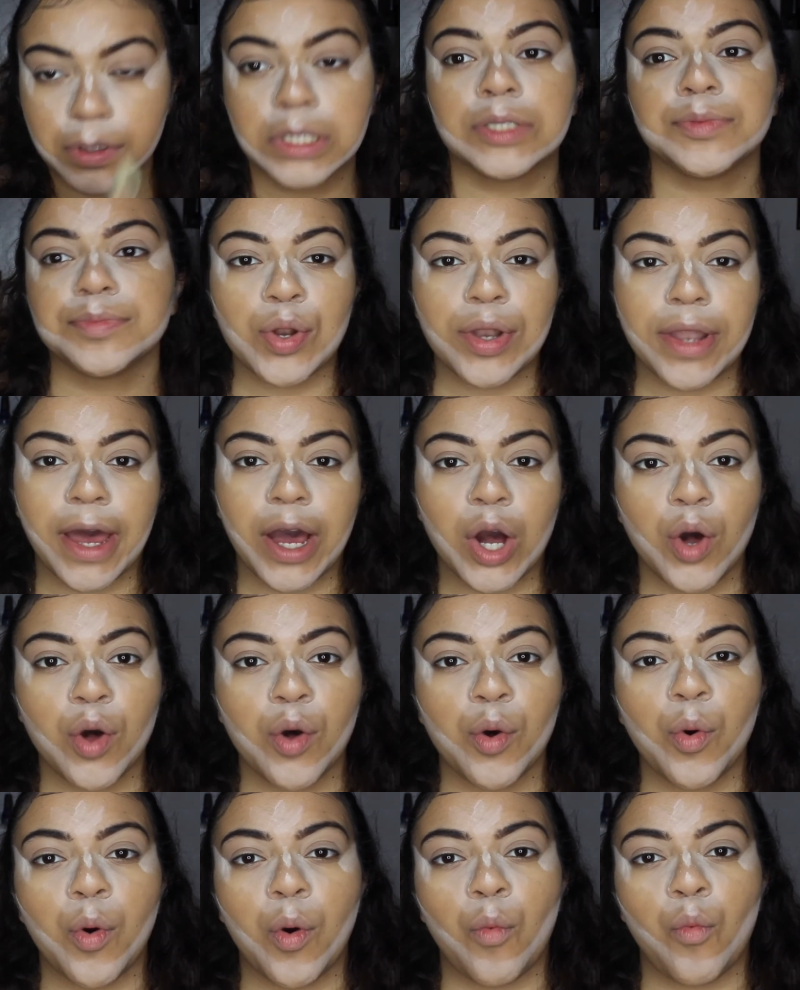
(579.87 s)
So
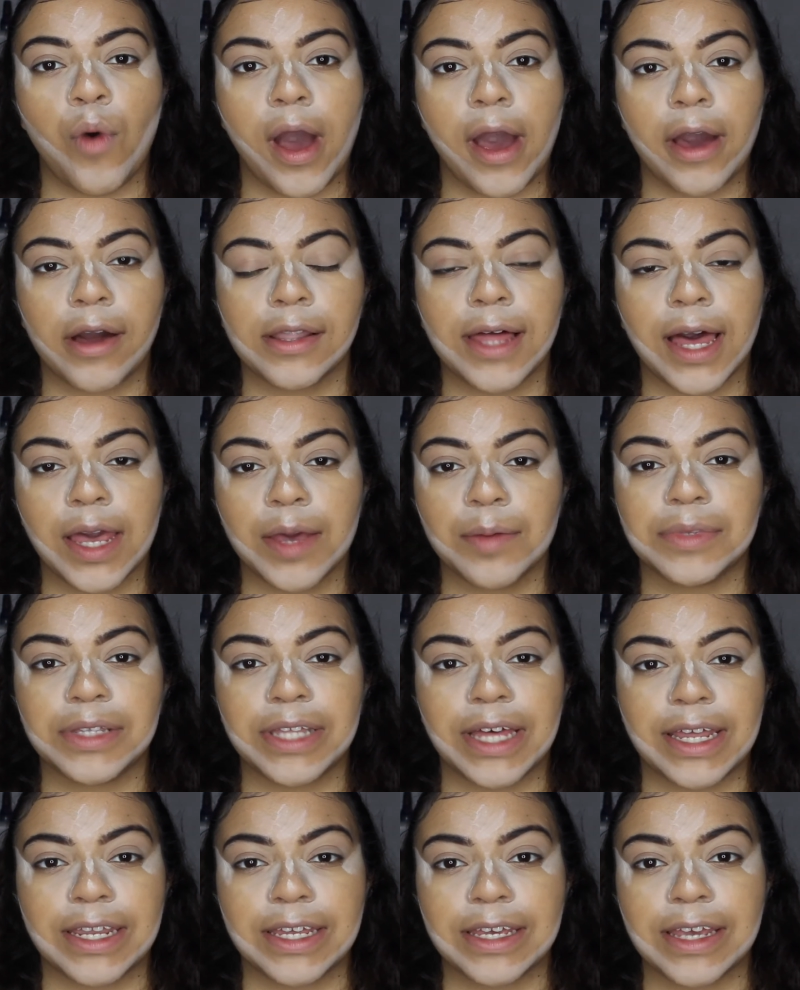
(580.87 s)
now now, while I'm
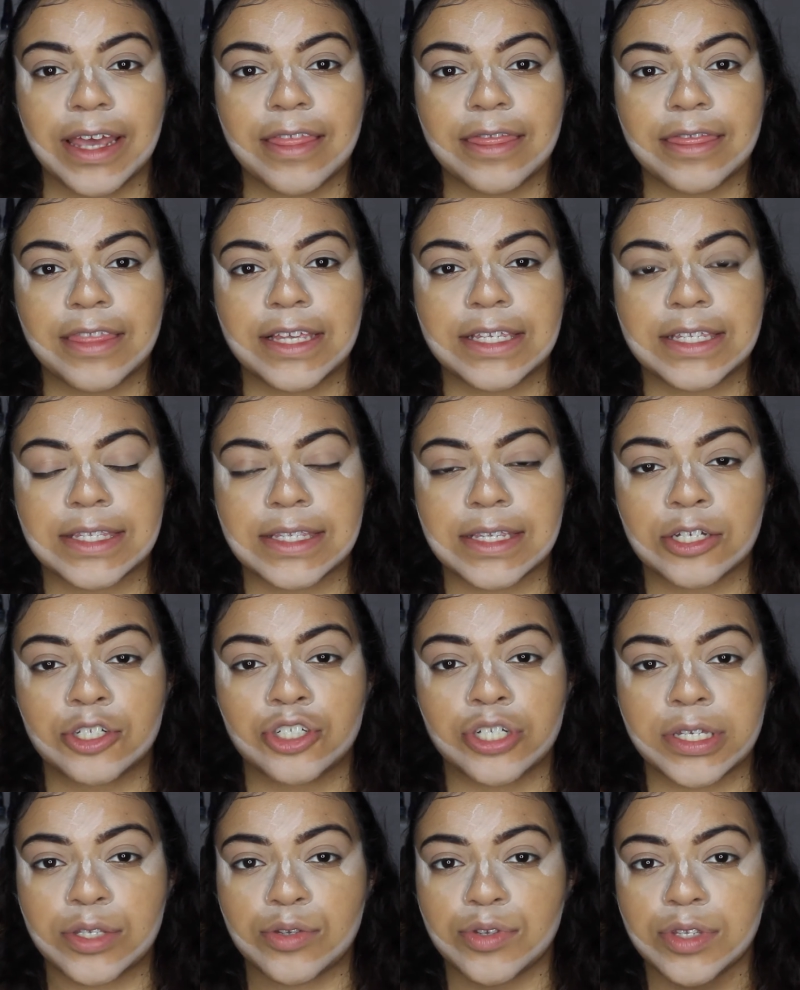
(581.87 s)
letting this
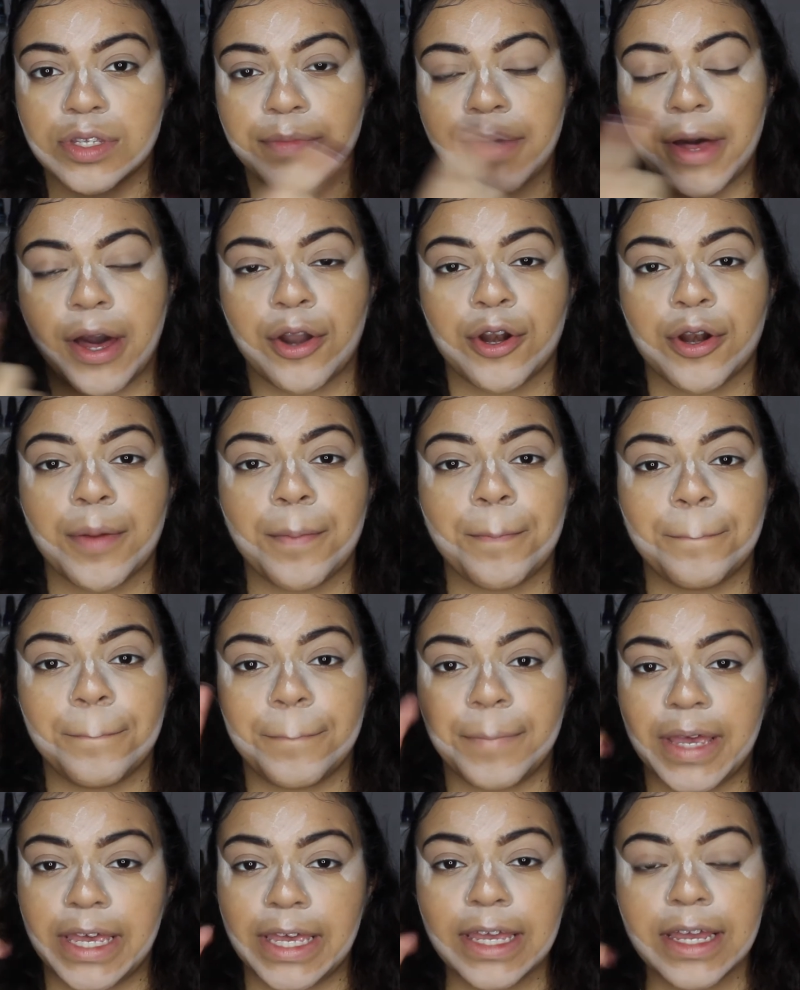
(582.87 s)
translucent powder
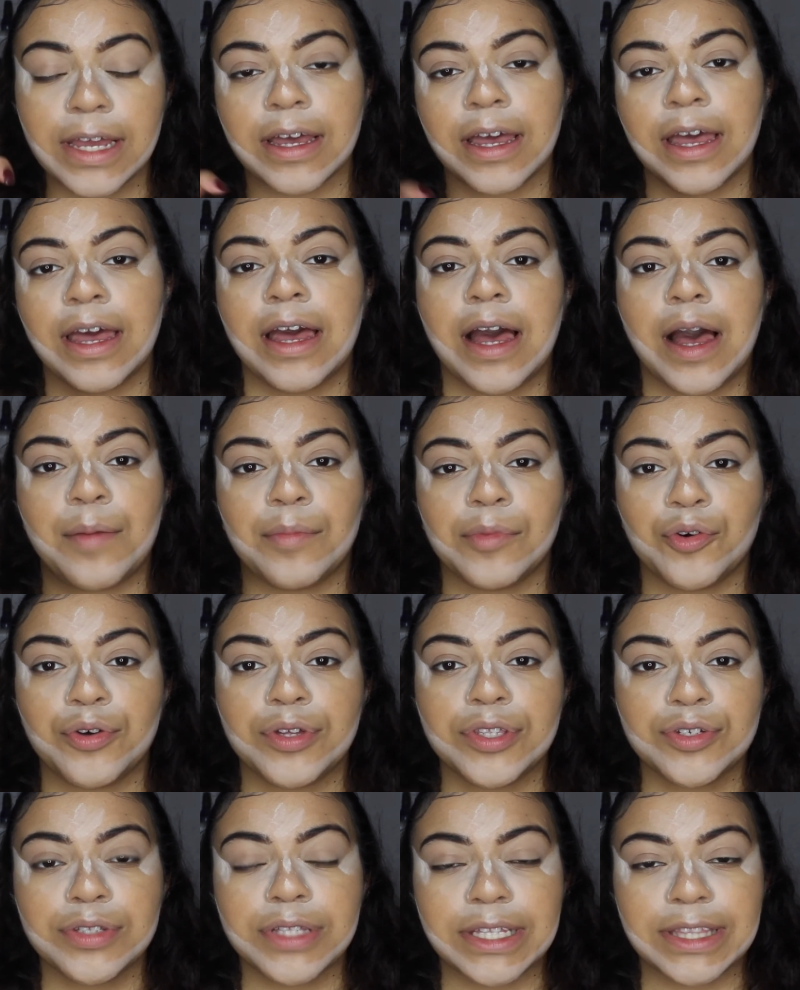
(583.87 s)
bake, I'm
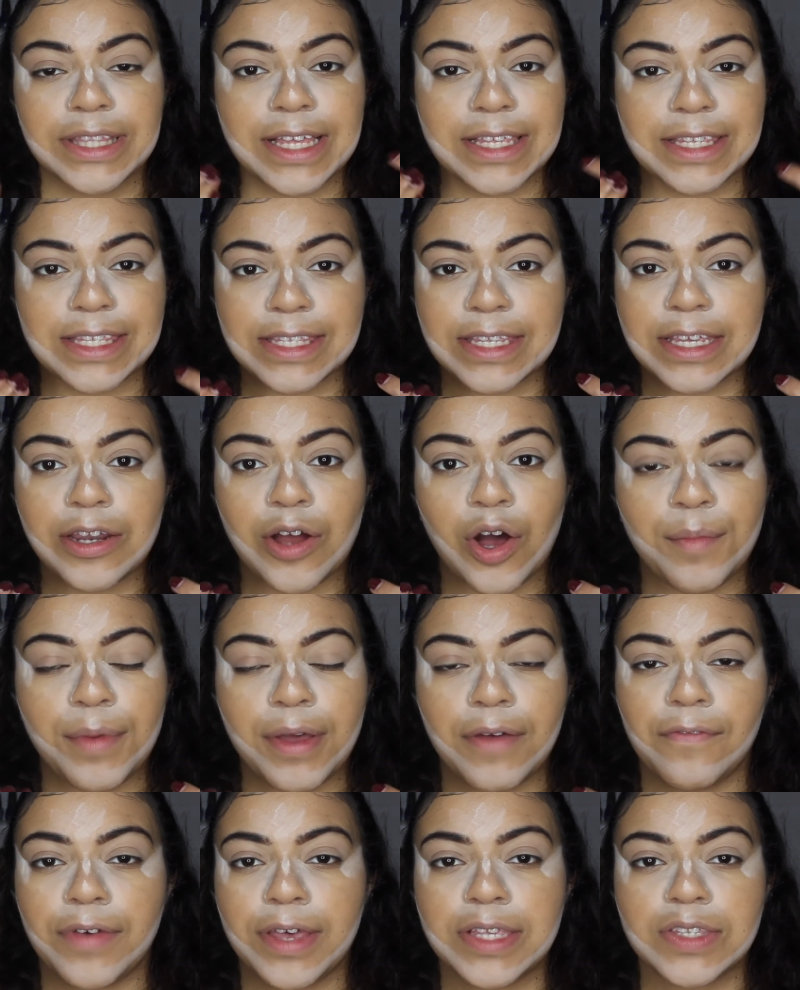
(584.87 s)
going to let that sit on
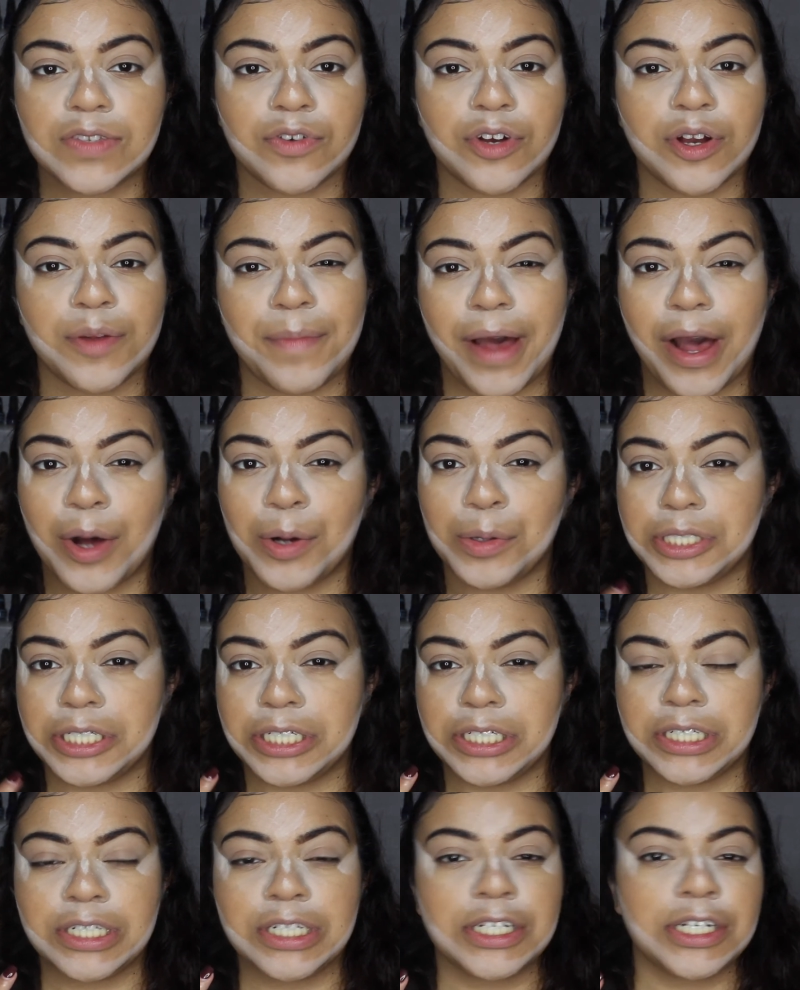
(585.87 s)
my face for
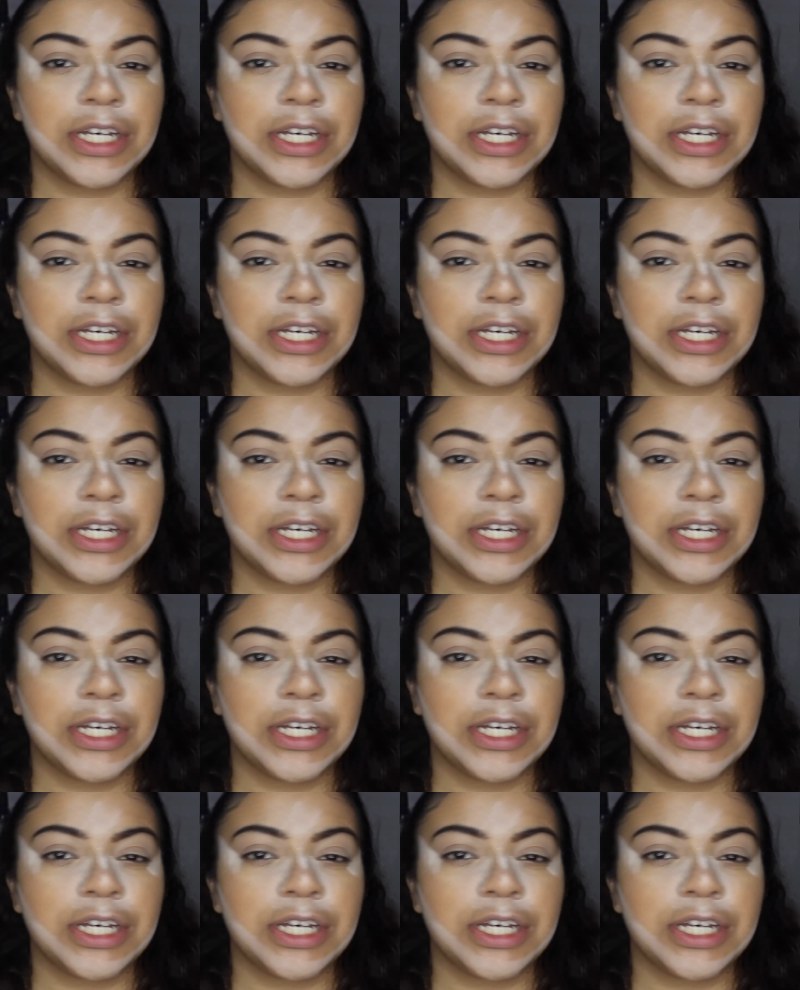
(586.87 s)
about,